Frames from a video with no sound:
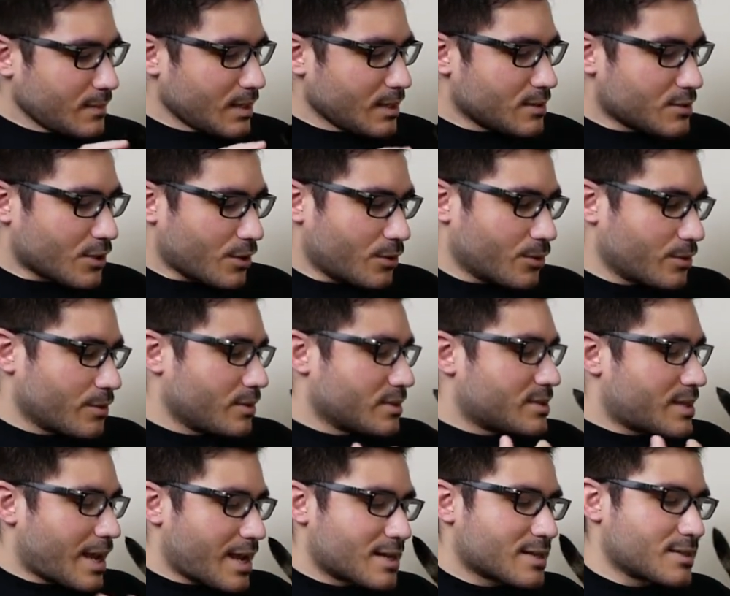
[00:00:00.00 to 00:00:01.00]
So
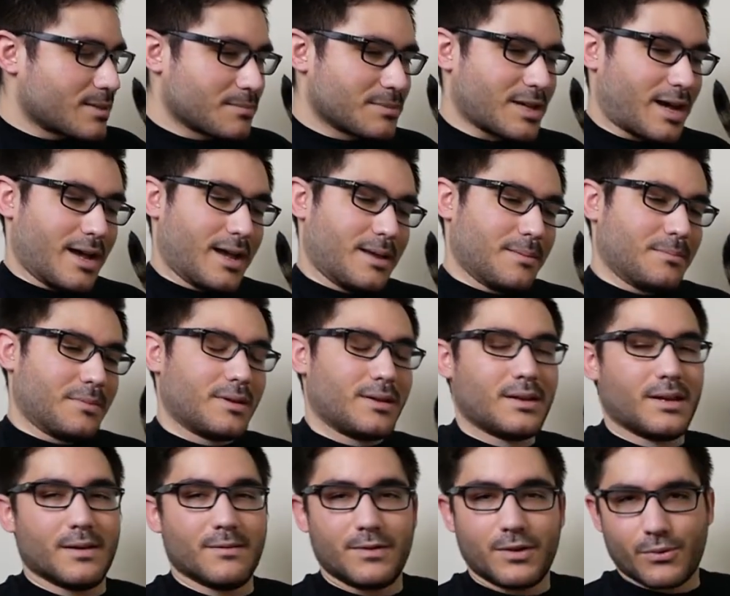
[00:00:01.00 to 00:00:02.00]
take some time.
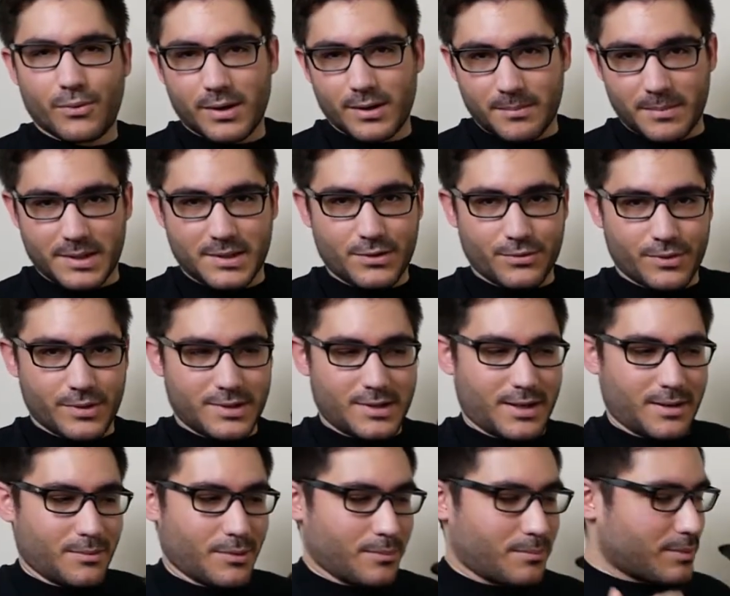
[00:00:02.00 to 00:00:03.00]
If you want a mystery
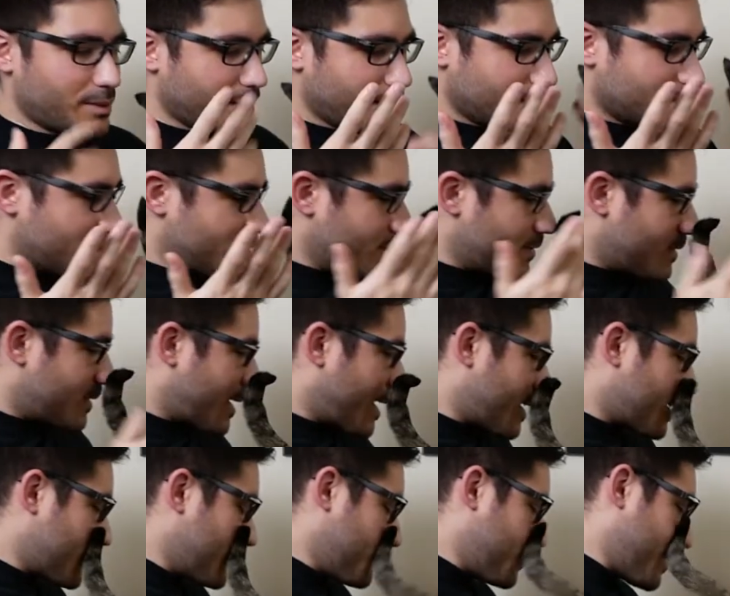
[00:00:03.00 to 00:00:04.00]
saber, please just take
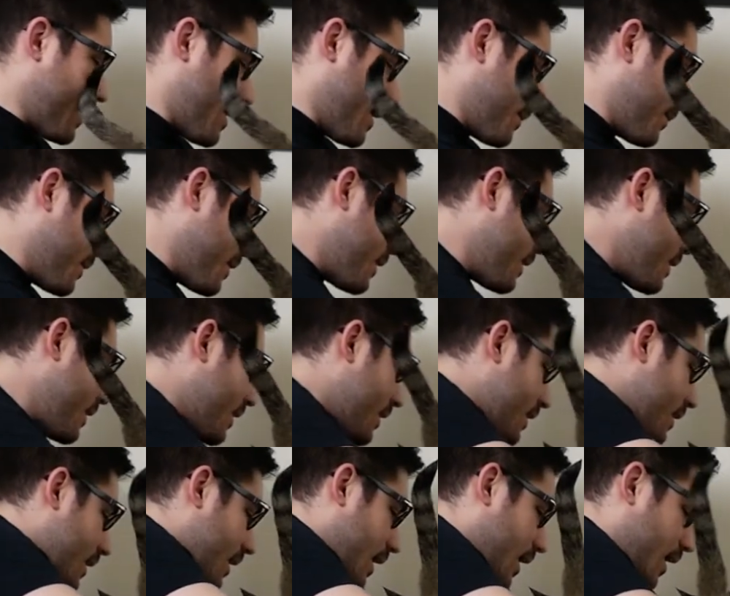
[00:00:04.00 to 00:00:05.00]
some time
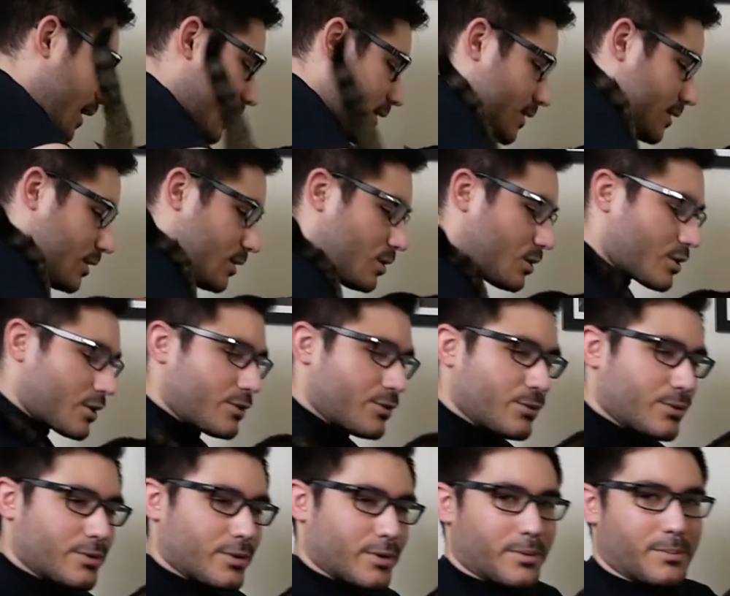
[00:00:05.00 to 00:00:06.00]
and look
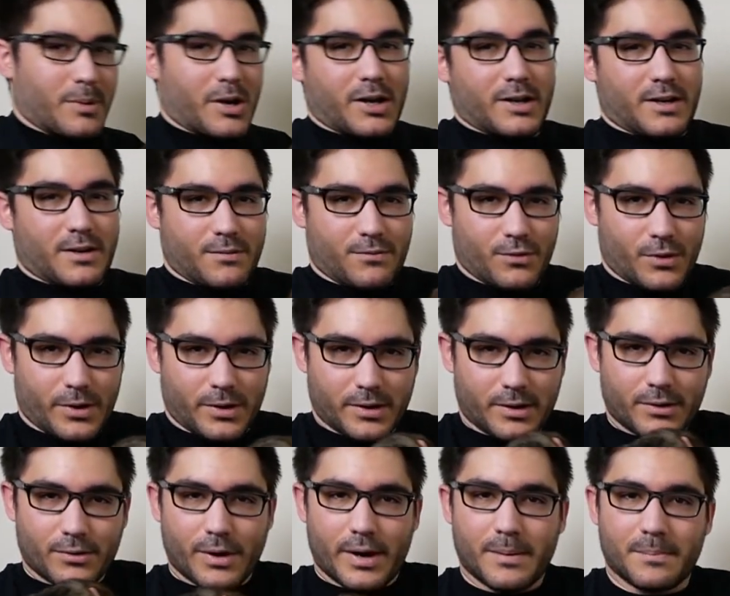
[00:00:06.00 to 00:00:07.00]
through their body of work,
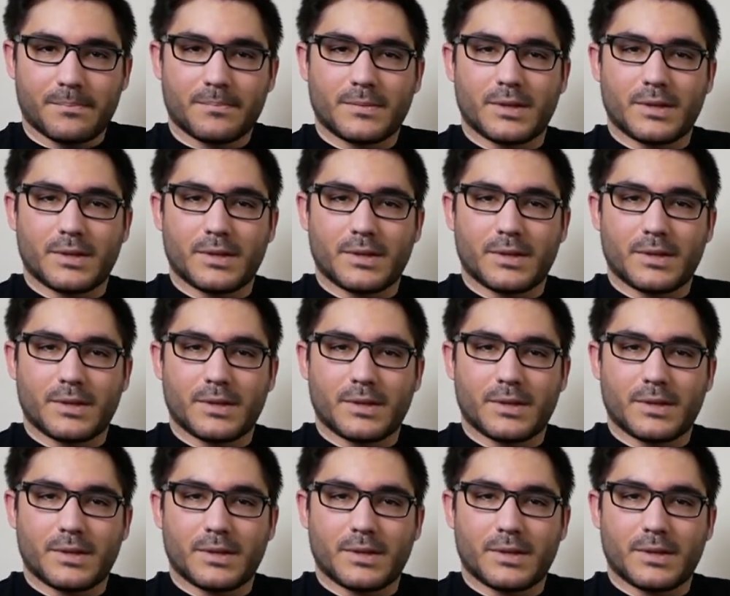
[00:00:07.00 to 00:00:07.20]
right?